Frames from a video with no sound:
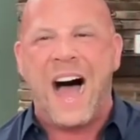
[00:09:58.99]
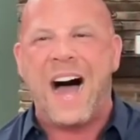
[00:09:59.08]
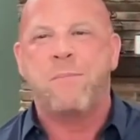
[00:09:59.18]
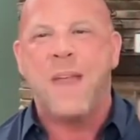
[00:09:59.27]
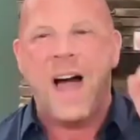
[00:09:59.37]

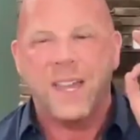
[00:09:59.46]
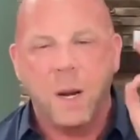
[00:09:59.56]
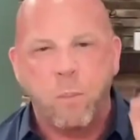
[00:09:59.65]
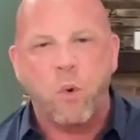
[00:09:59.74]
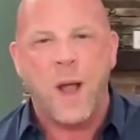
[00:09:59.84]
I'm not
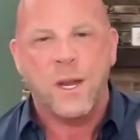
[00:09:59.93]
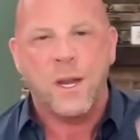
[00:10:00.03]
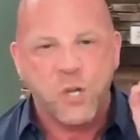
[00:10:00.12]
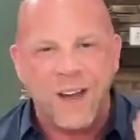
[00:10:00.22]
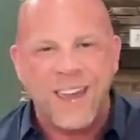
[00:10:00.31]
going to
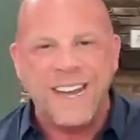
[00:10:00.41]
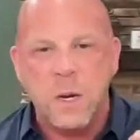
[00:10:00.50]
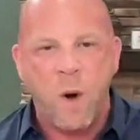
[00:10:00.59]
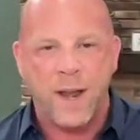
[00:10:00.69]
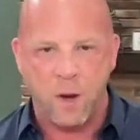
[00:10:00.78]
pressure
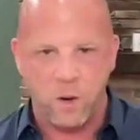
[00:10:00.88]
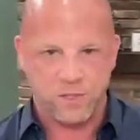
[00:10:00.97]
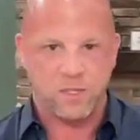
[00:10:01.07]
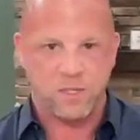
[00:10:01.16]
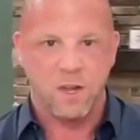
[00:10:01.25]
anyone
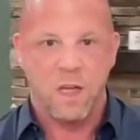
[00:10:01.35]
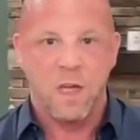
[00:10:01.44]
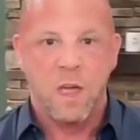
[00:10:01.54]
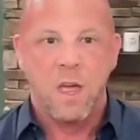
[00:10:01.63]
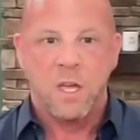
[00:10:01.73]
else.
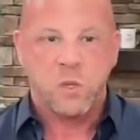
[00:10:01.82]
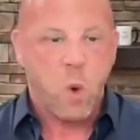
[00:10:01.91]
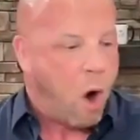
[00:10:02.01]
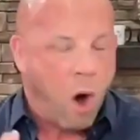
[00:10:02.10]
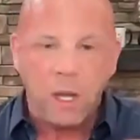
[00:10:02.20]

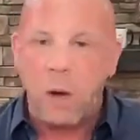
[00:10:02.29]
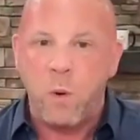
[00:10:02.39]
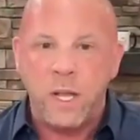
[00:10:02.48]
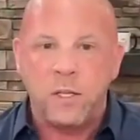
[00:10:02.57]
So all I want